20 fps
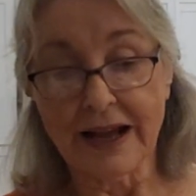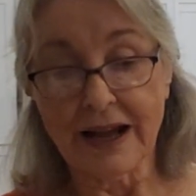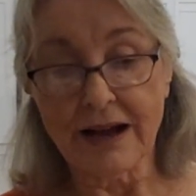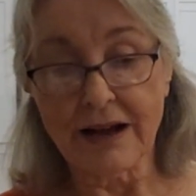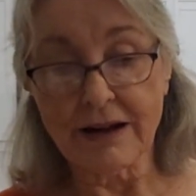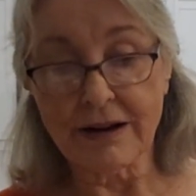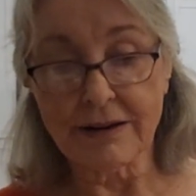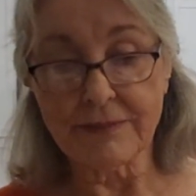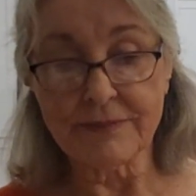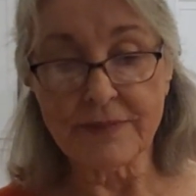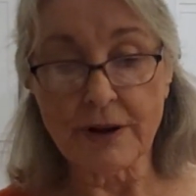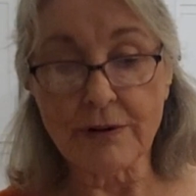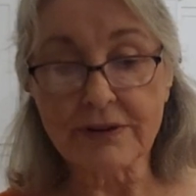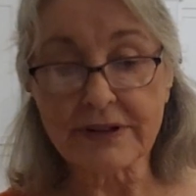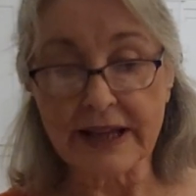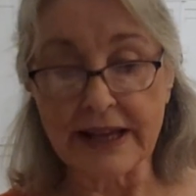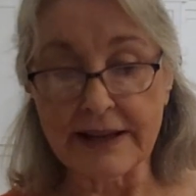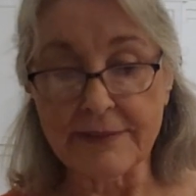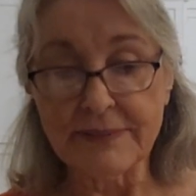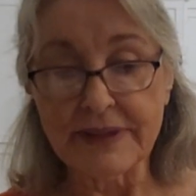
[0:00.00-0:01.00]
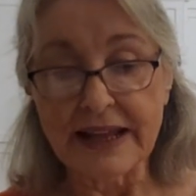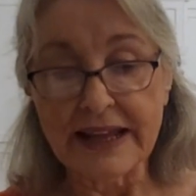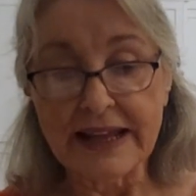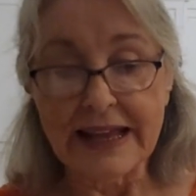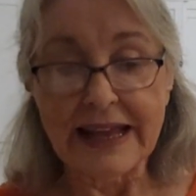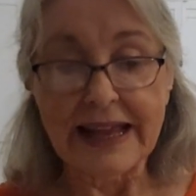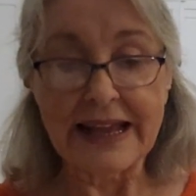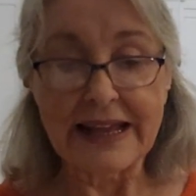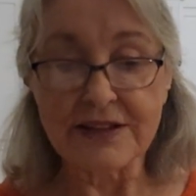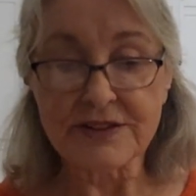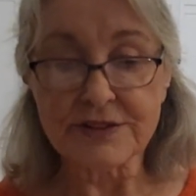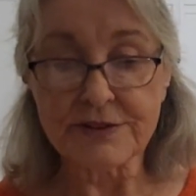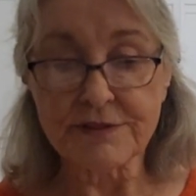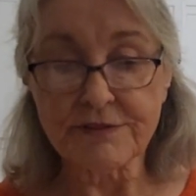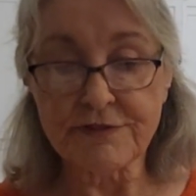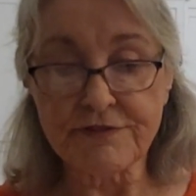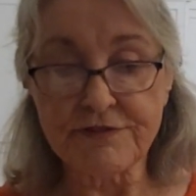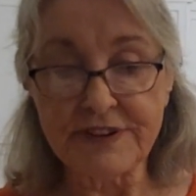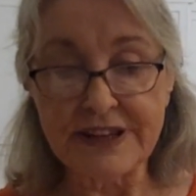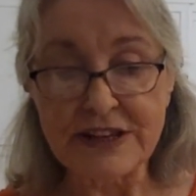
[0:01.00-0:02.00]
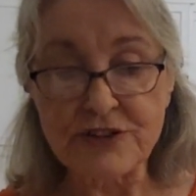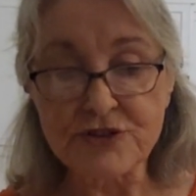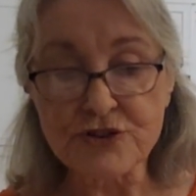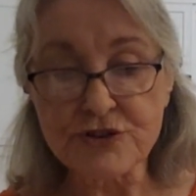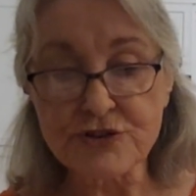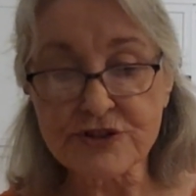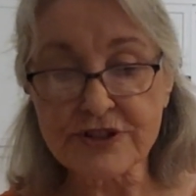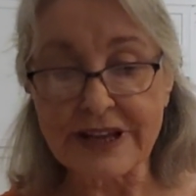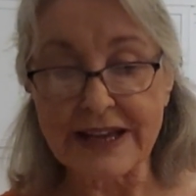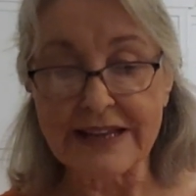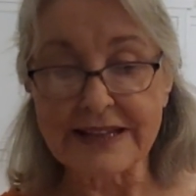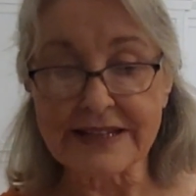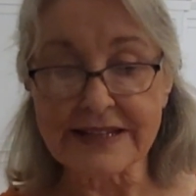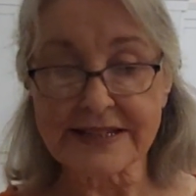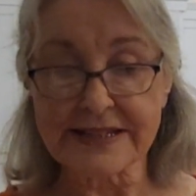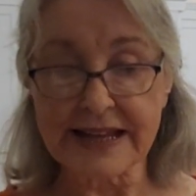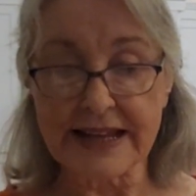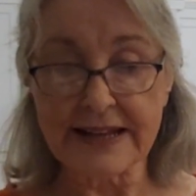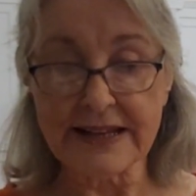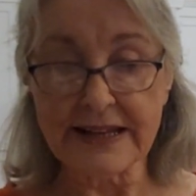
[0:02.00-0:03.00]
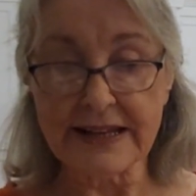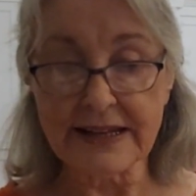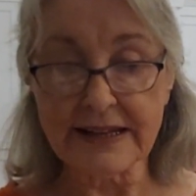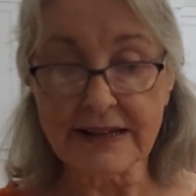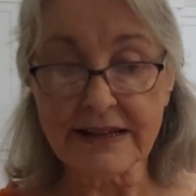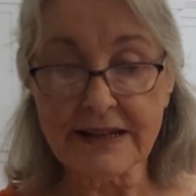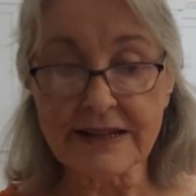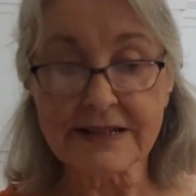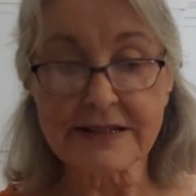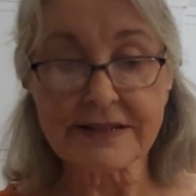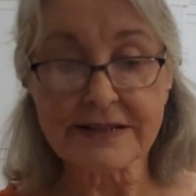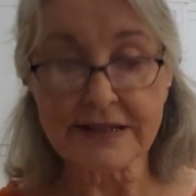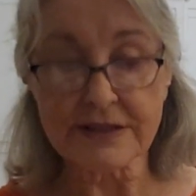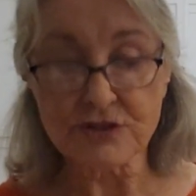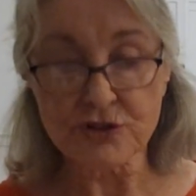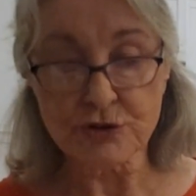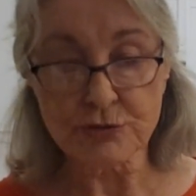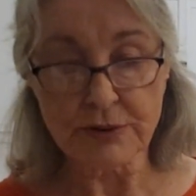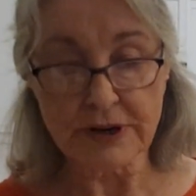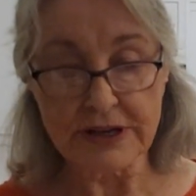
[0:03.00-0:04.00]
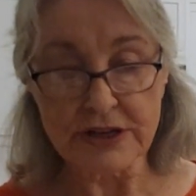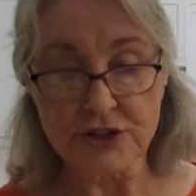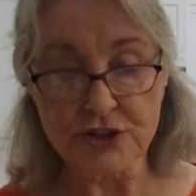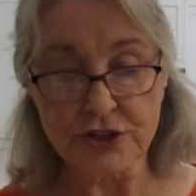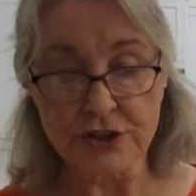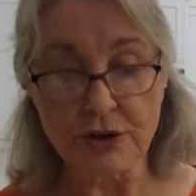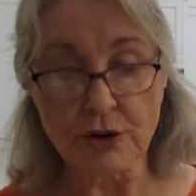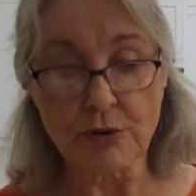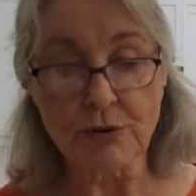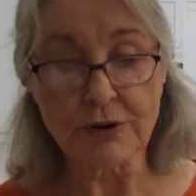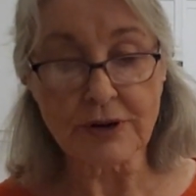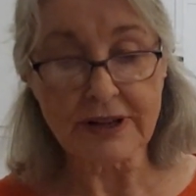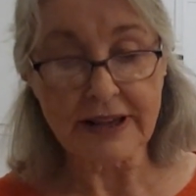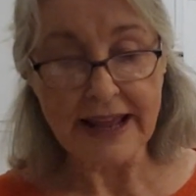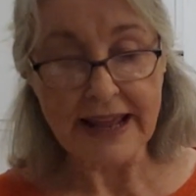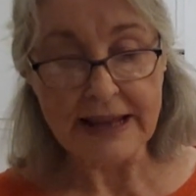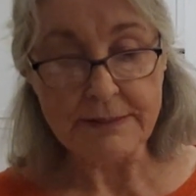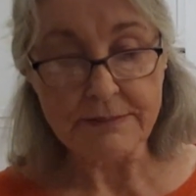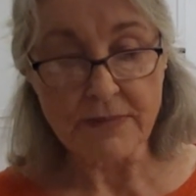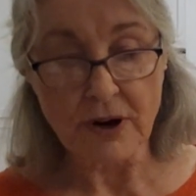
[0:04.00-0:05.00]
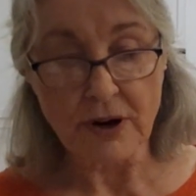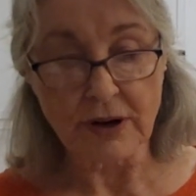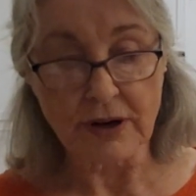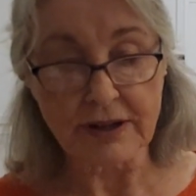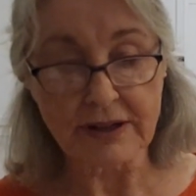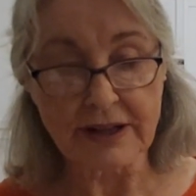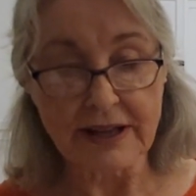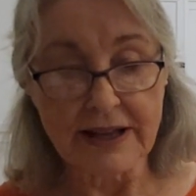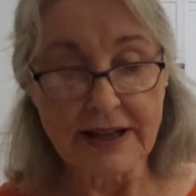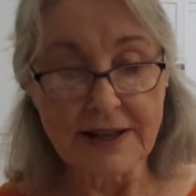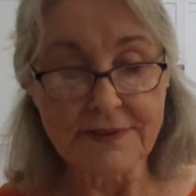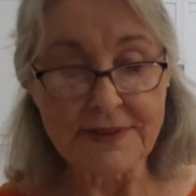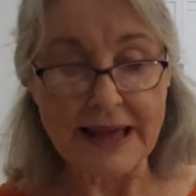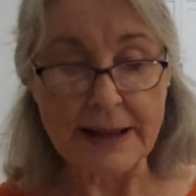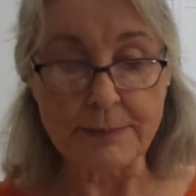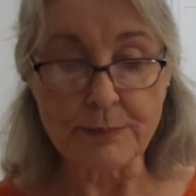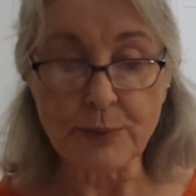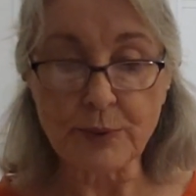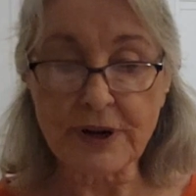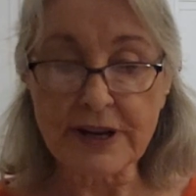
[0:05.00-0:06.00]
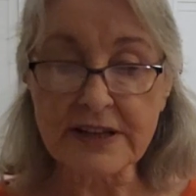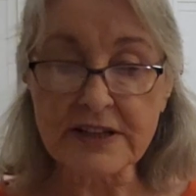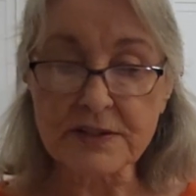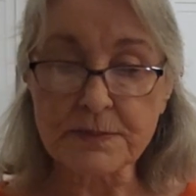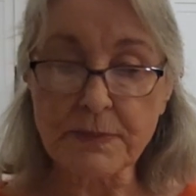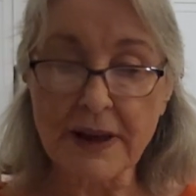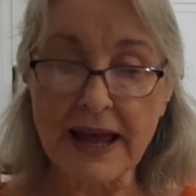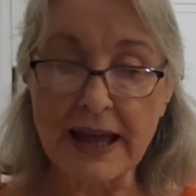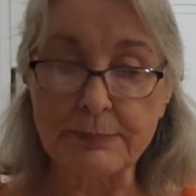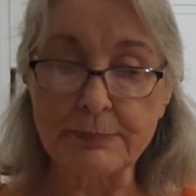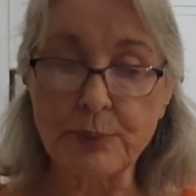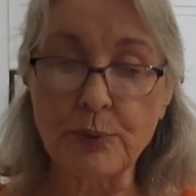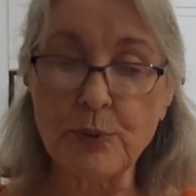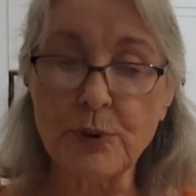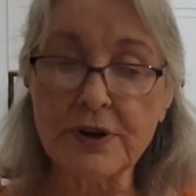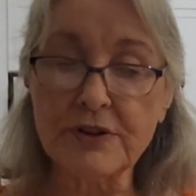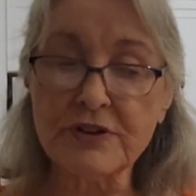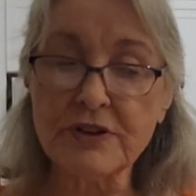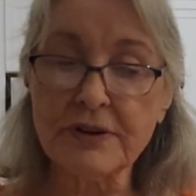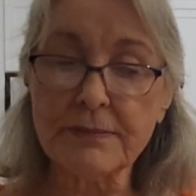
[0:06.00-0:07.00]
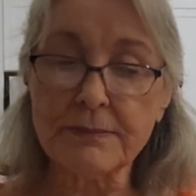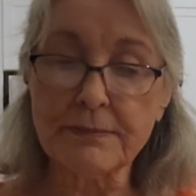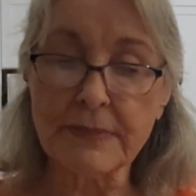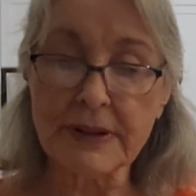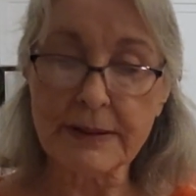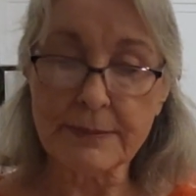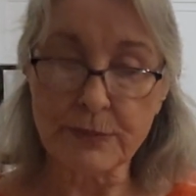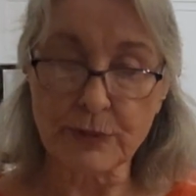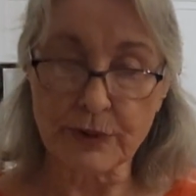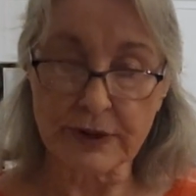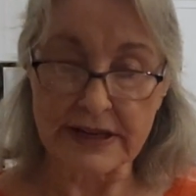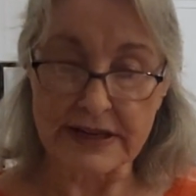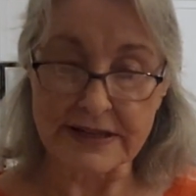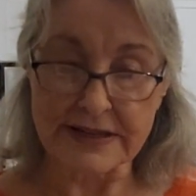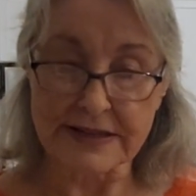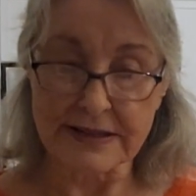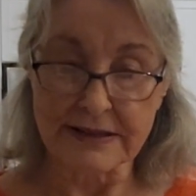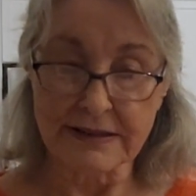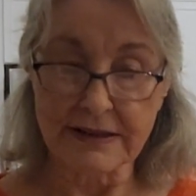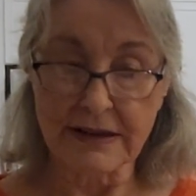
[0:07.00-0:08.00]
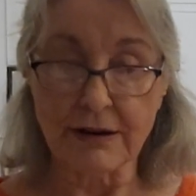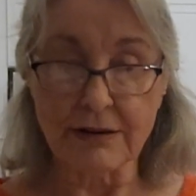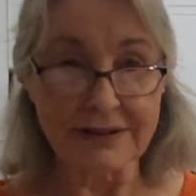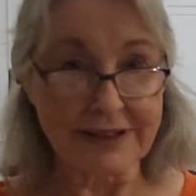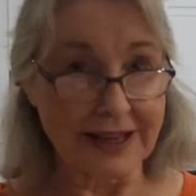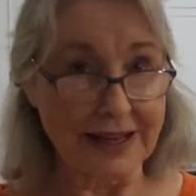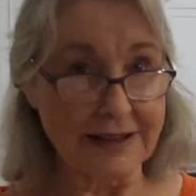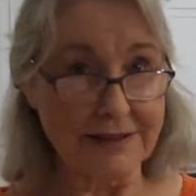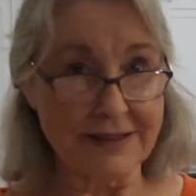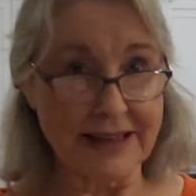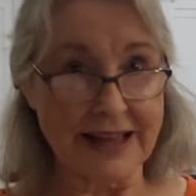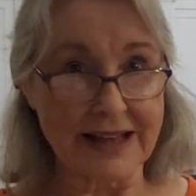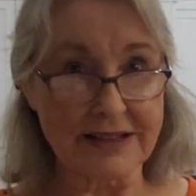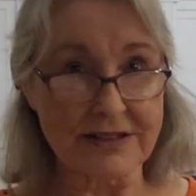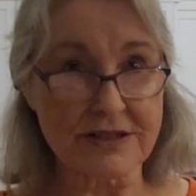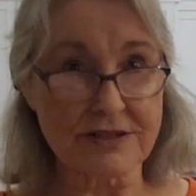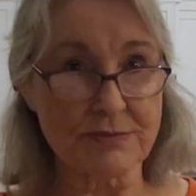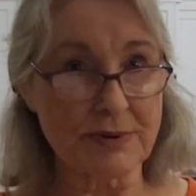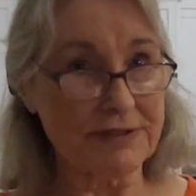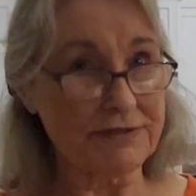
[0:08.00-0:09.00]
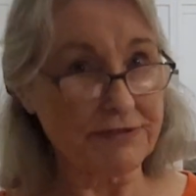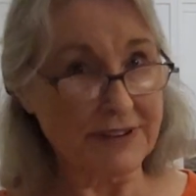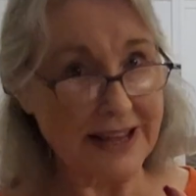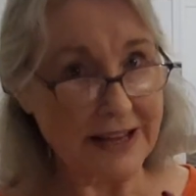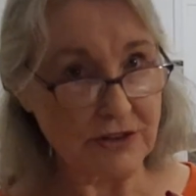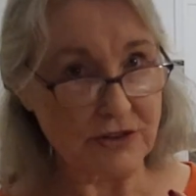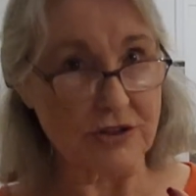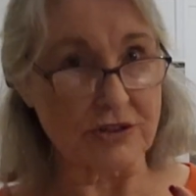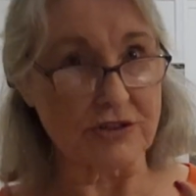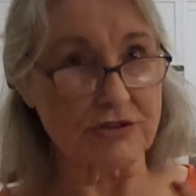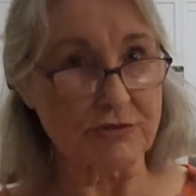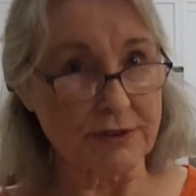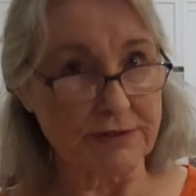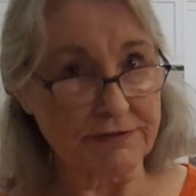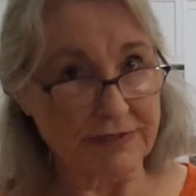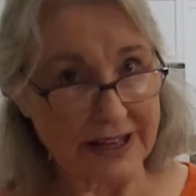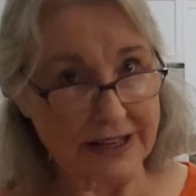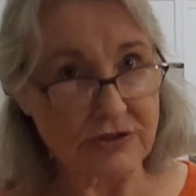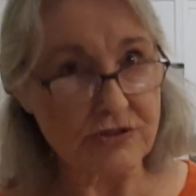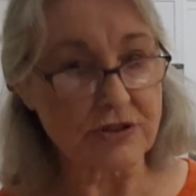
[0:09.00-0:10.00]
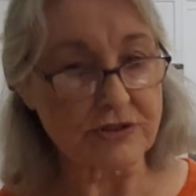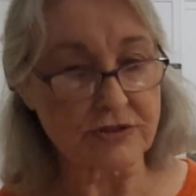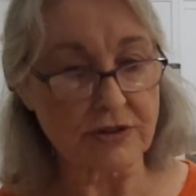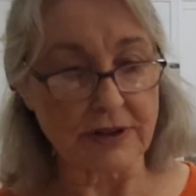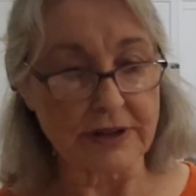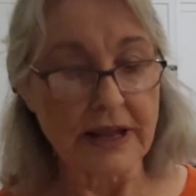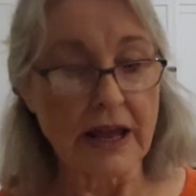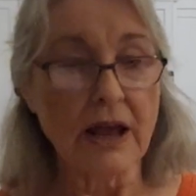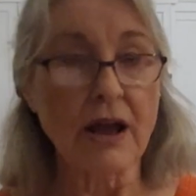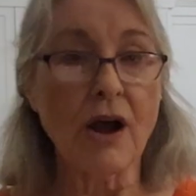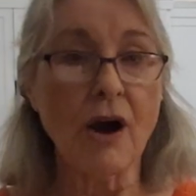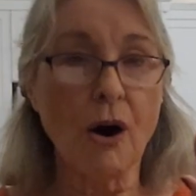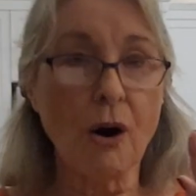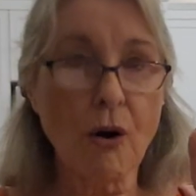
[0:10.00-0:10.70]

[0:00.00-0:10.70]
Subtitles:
Okay, it features a setting, situation, or landmark that brings back poignant memories. Okay, that's reflections on,